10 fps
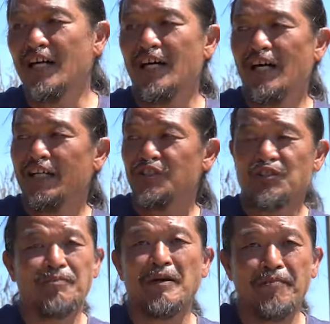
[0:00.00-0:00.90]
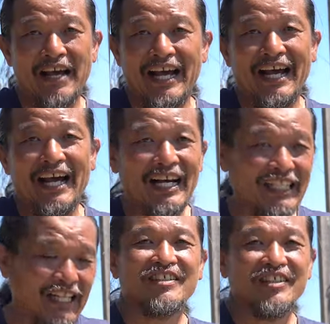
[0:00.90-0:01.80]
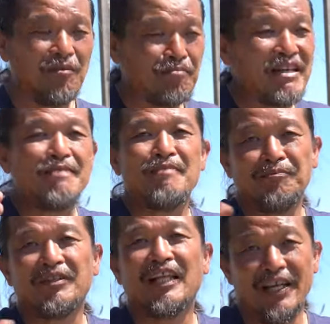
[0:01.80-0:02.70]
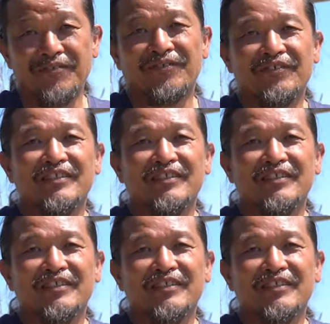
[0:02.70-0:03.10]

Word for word: uh, sleeping bag, you know, minimum life.